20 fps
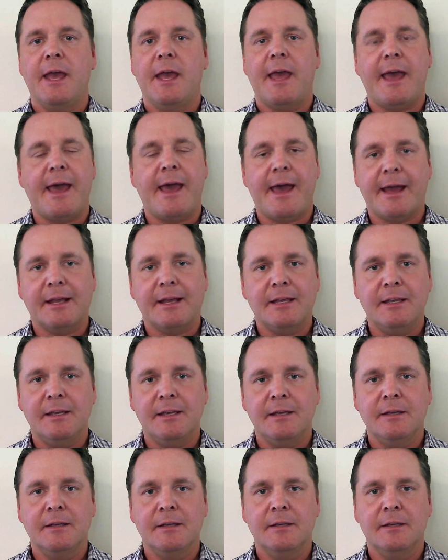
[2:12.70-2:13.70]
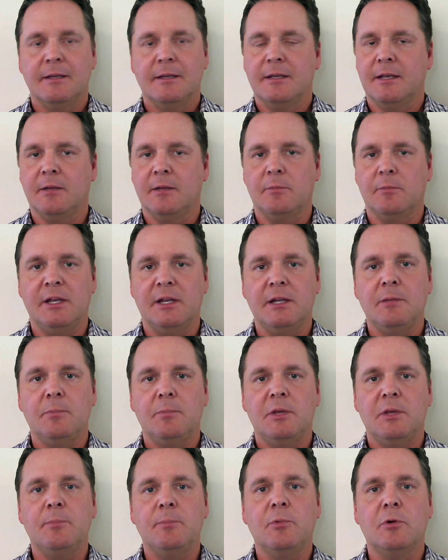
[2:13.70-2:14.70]
hacking, and meeting
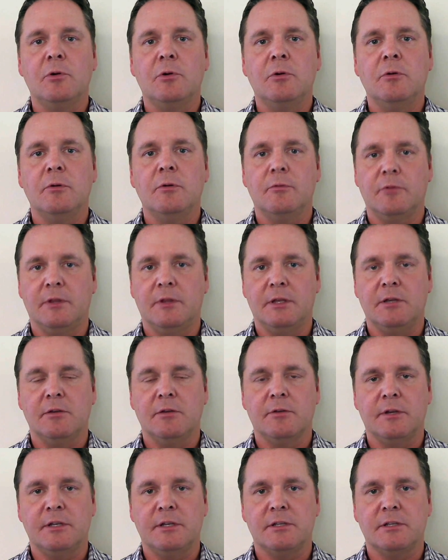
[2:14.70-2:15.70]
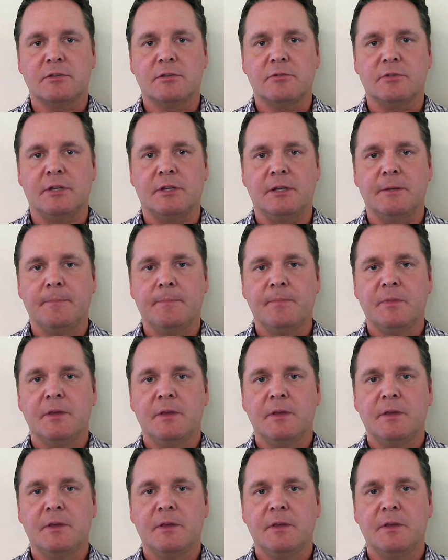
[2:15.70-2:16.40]
people within your industry.